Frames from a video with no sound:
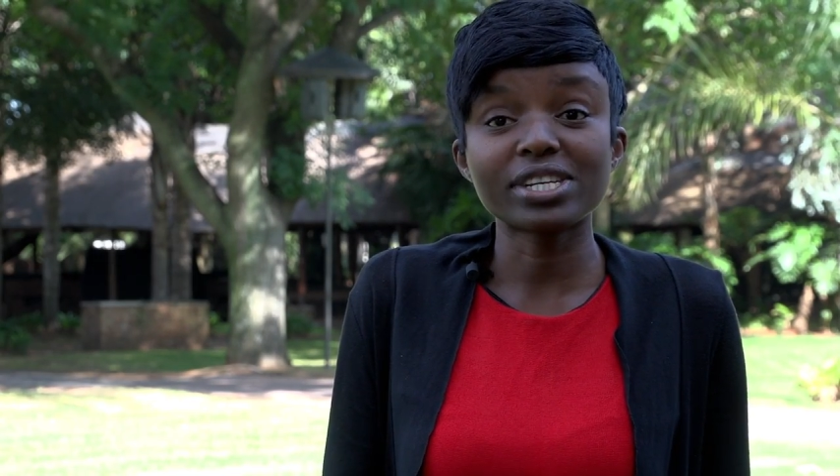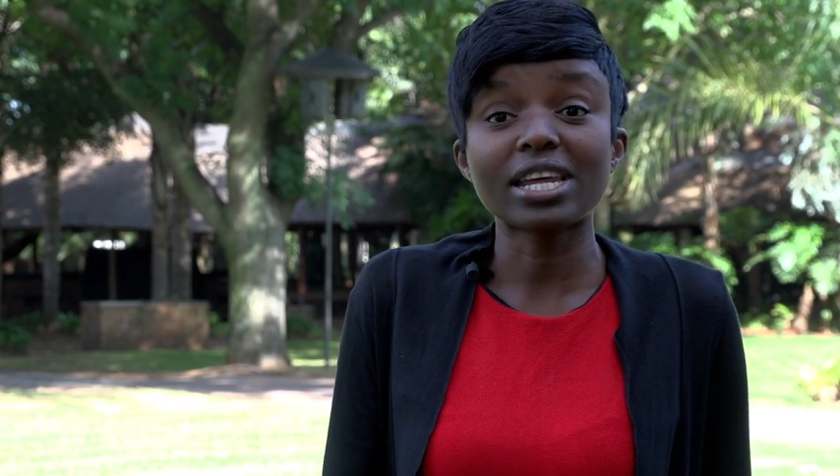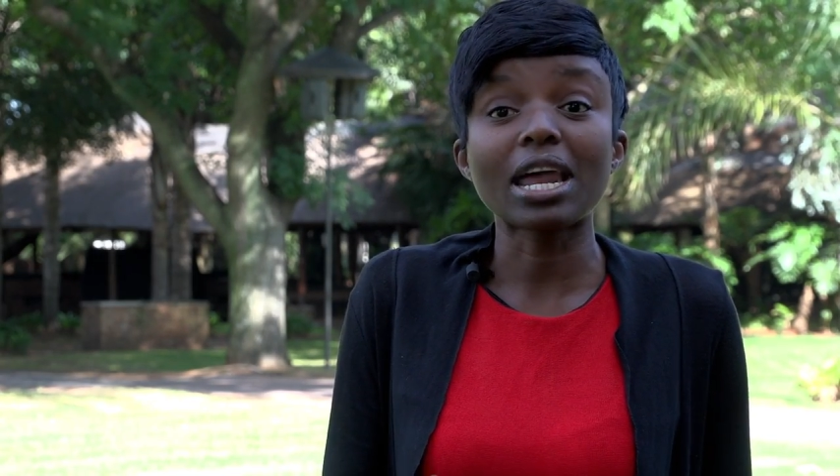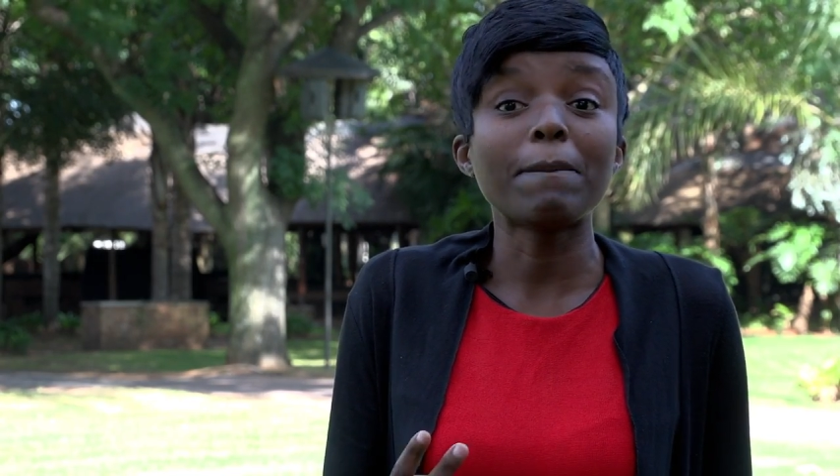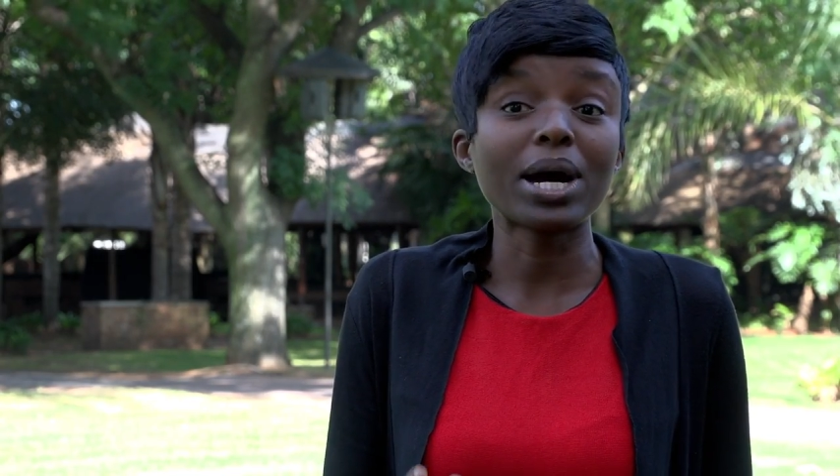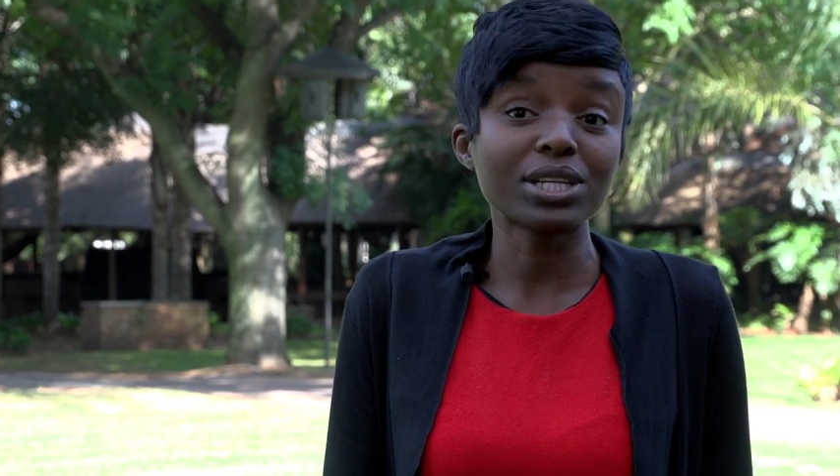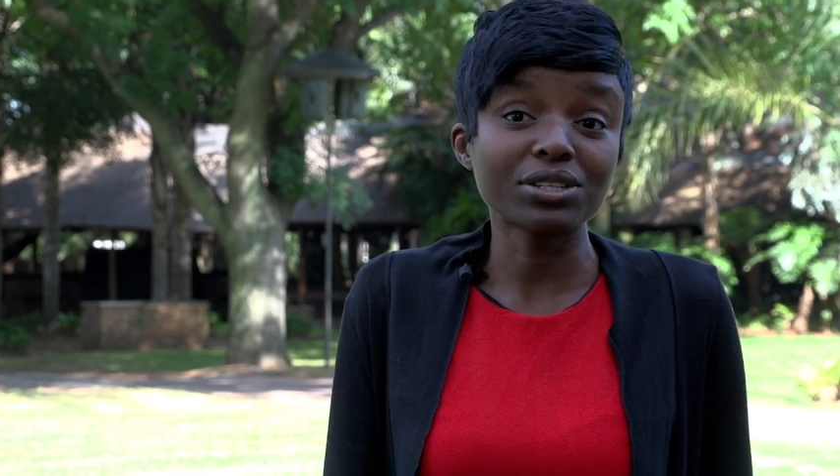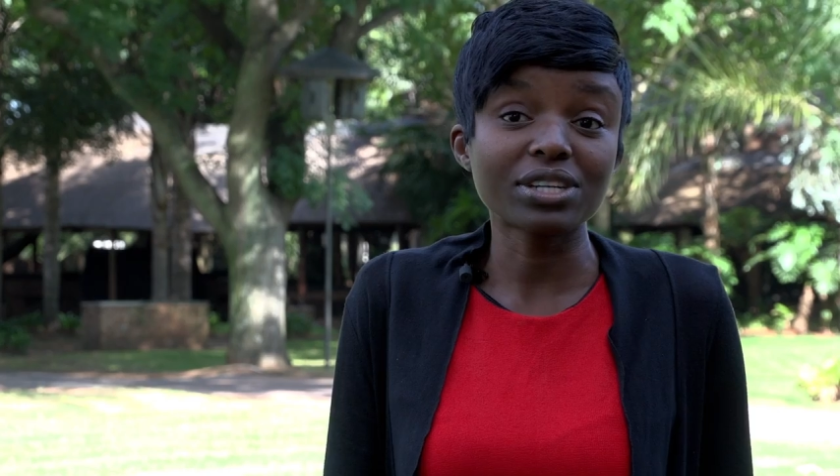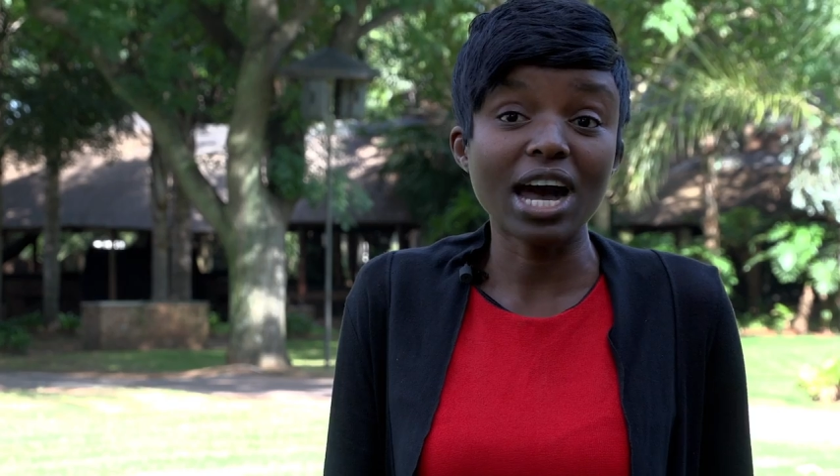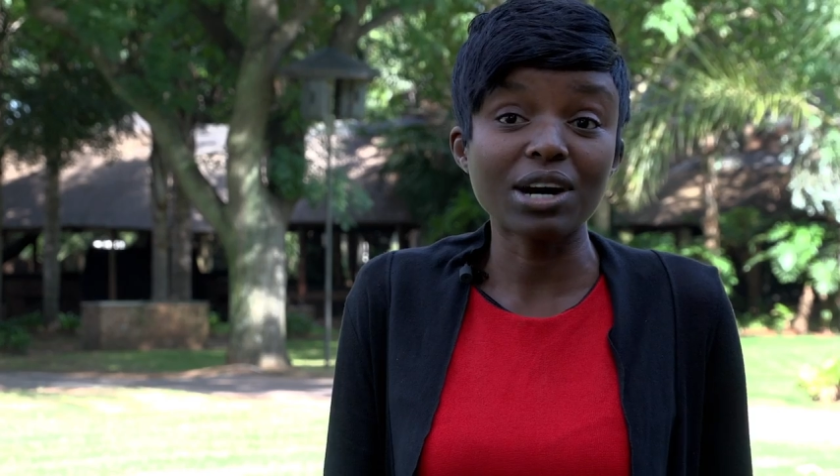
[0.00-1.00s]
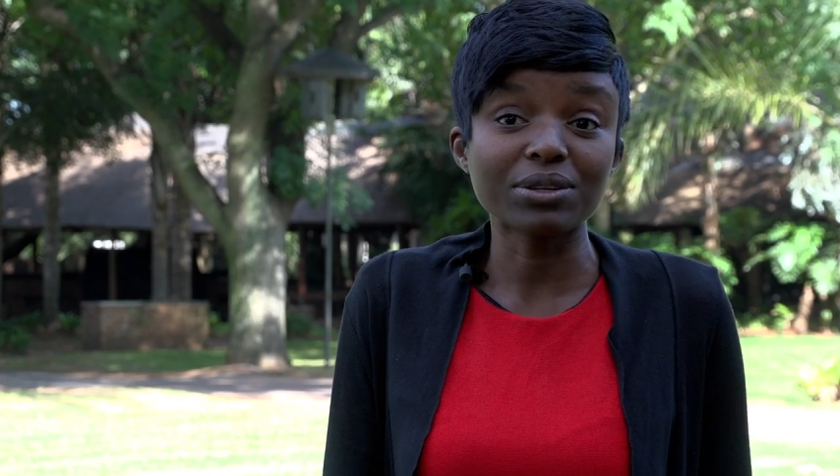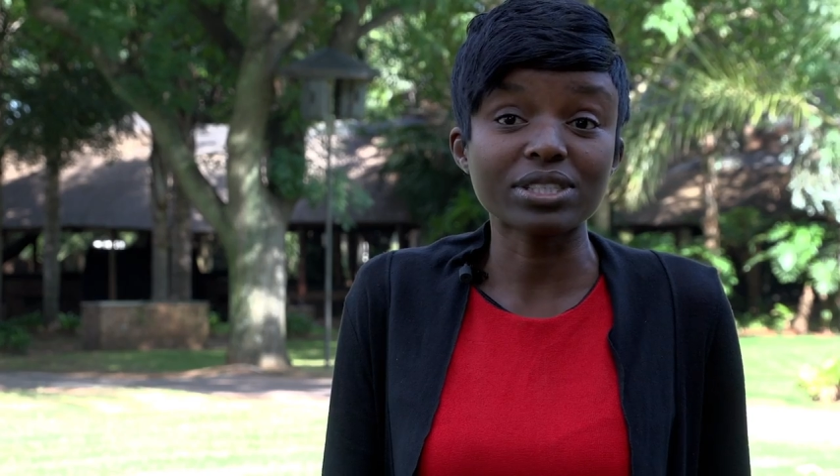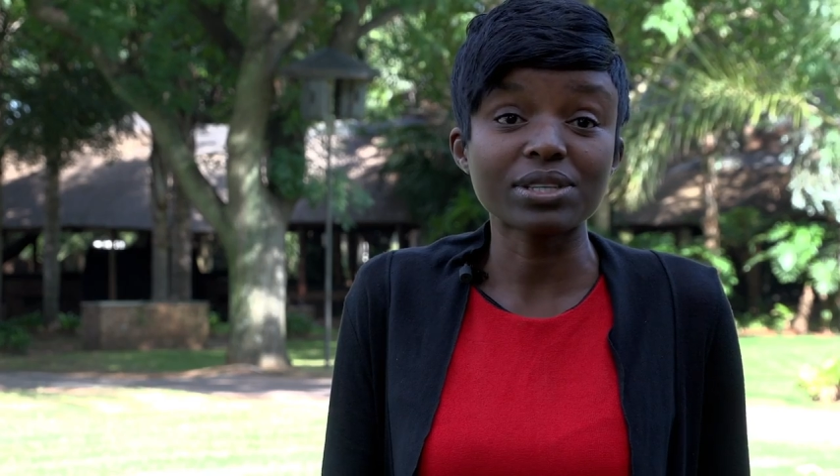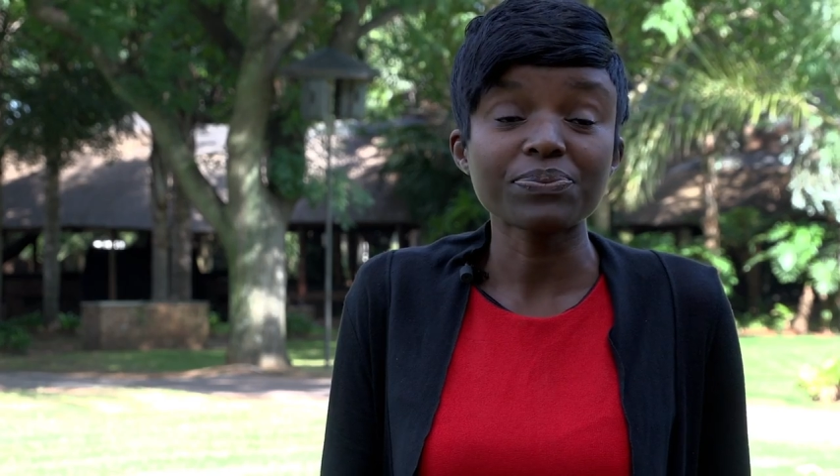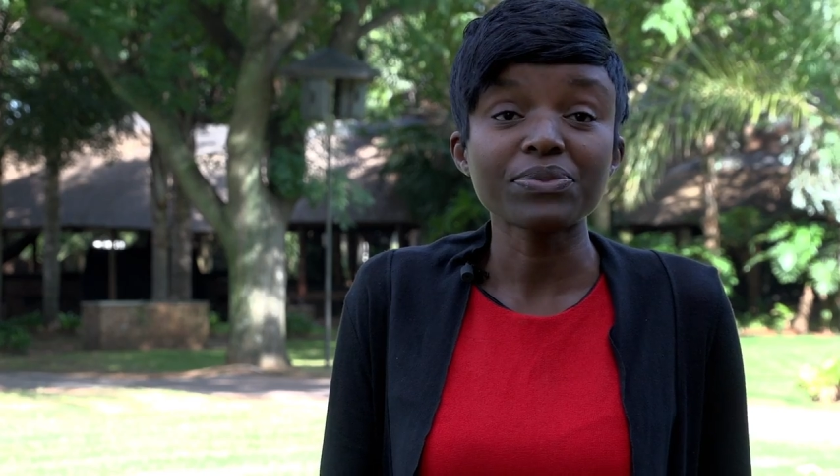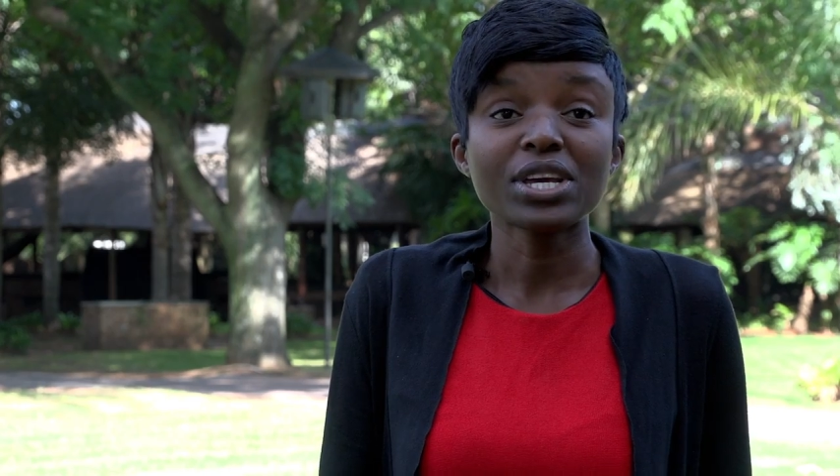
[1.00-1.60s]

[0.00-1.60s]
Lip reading: in an abandoned house.